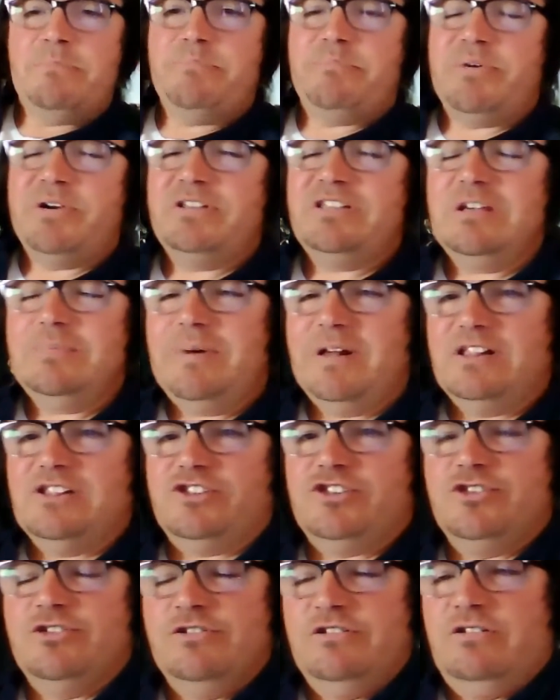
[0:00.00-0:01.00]
Principal
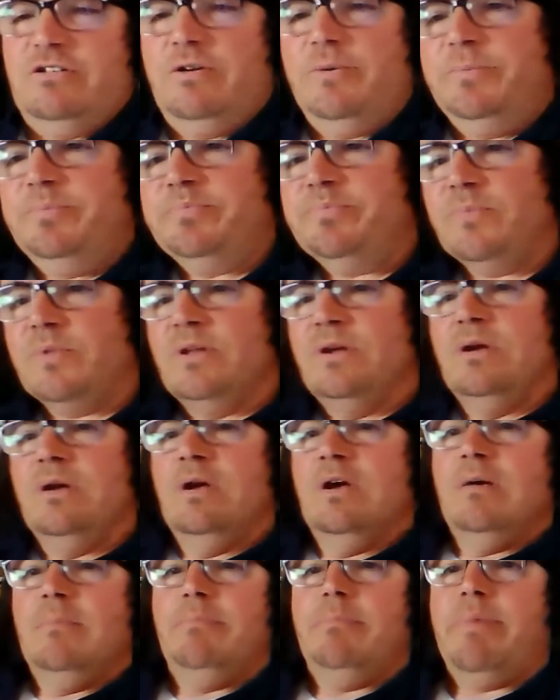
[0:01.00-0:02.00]
tour.
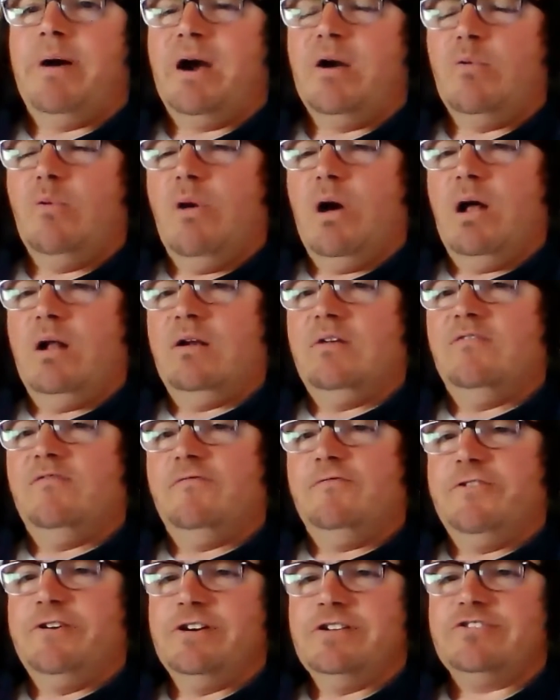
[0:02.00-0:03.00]
Part 1.
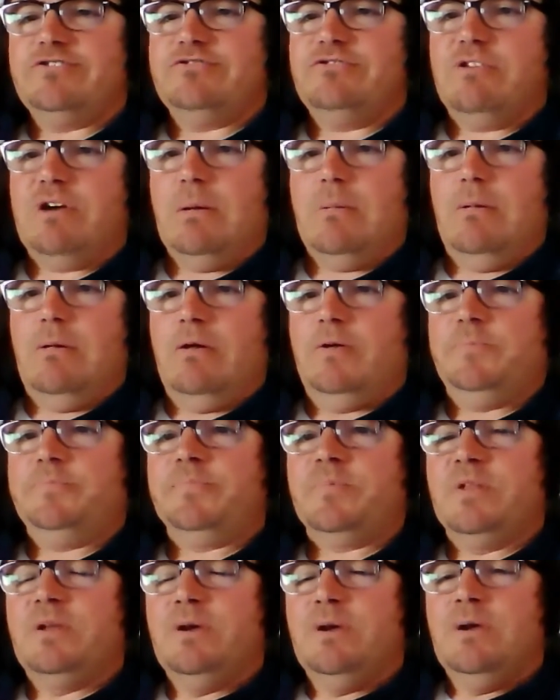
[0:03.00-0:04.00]
First travel.
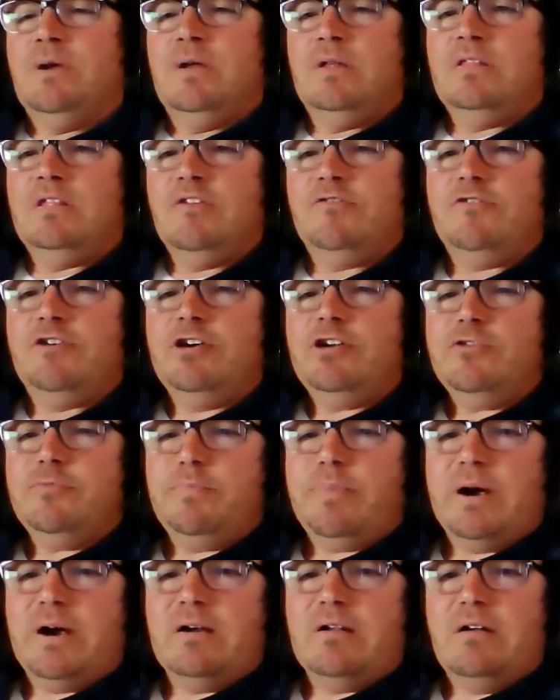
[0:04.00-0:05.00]
The first
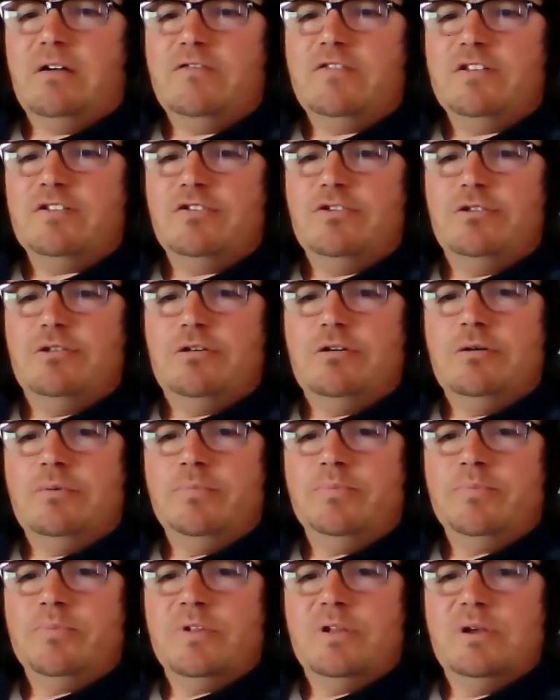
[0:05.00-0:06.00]
part of the tour
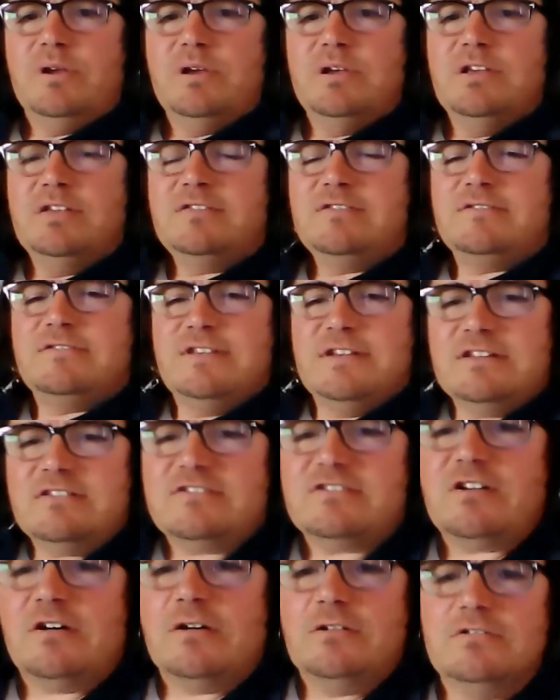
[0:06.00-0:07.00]
is
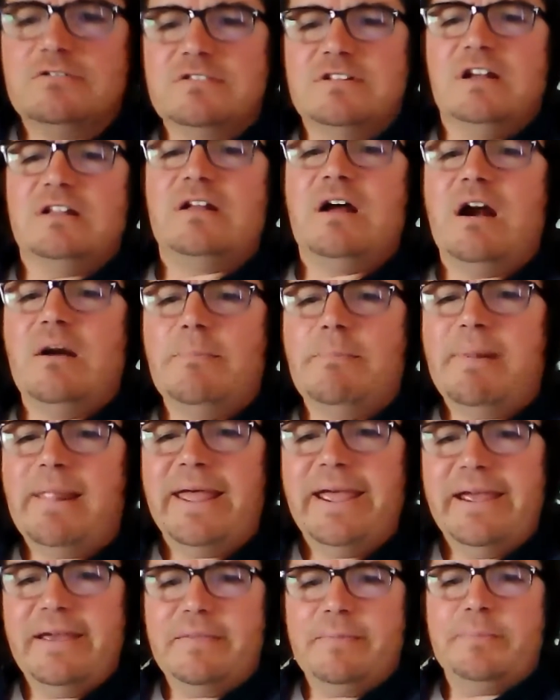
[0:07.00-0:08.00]
6 tones that are
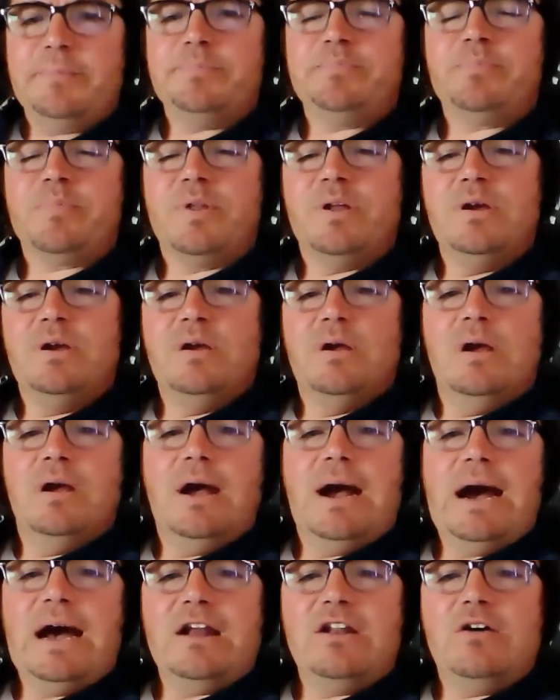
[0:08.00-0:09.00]
played,
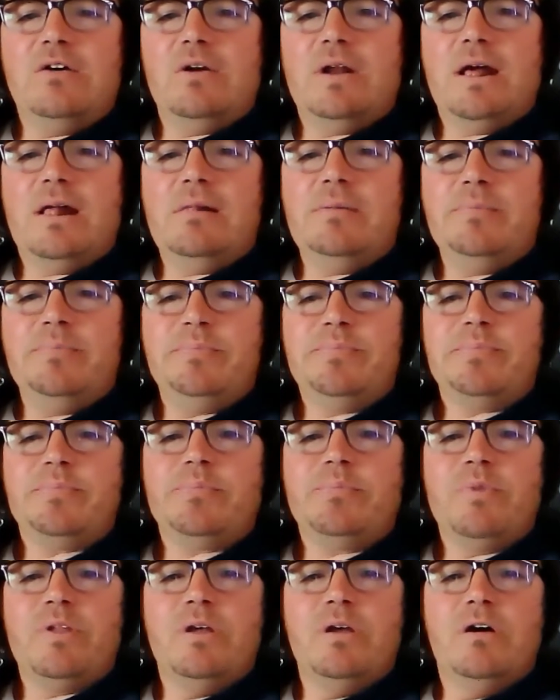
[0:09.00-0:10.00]
a total
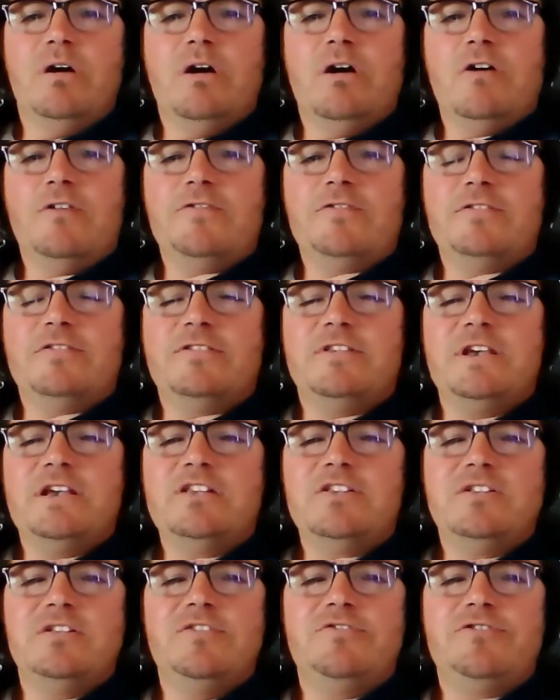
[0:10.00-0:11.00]
of
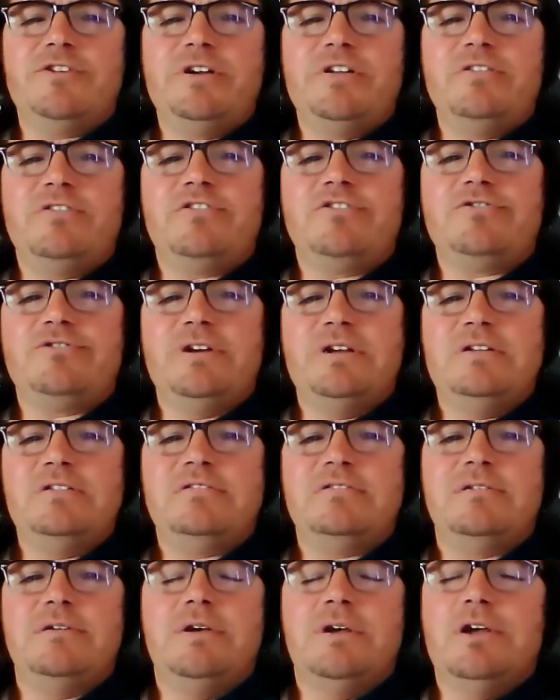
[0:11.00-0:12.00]
6 different
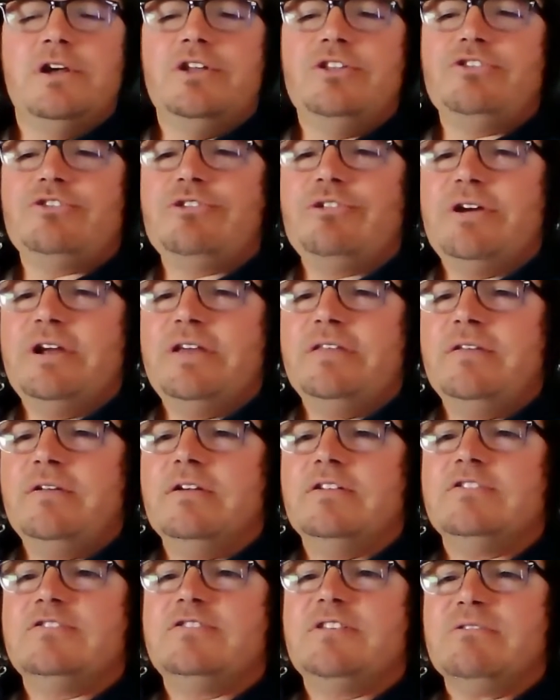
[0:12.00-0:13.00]
strings treated
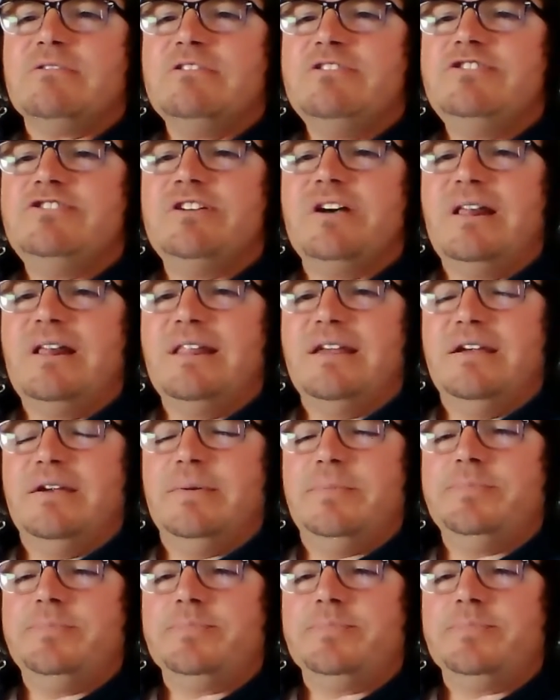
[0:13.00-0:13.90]
sequentially.